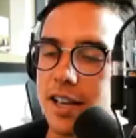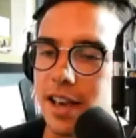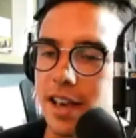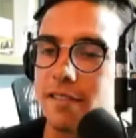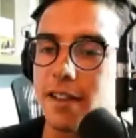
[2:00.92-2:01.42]

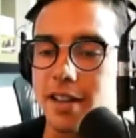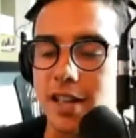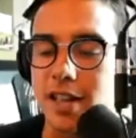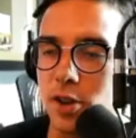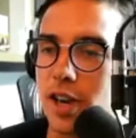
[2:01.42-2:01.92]
Kevin,
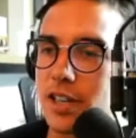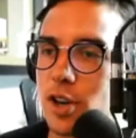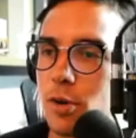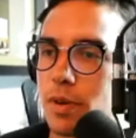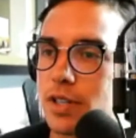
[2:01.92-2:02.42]
thank you guys
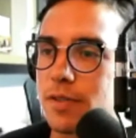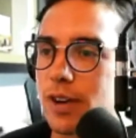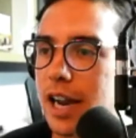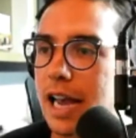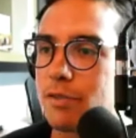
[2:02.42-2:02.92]
so much for
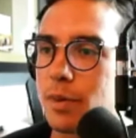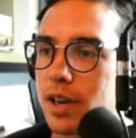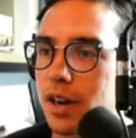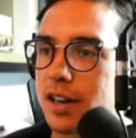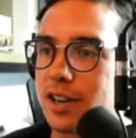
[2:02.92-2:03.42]
having me
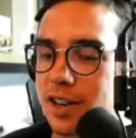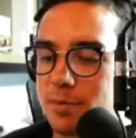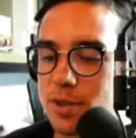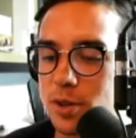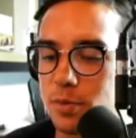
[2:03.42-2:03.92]
on here. I'm
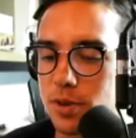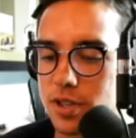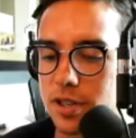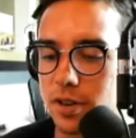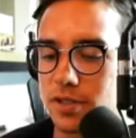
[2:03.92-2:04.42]
super
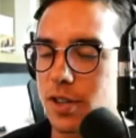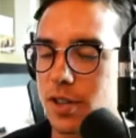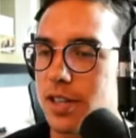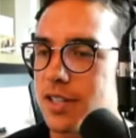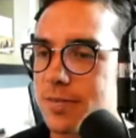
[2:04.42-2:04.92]
stoked to do
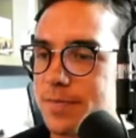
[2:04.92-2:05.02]
this.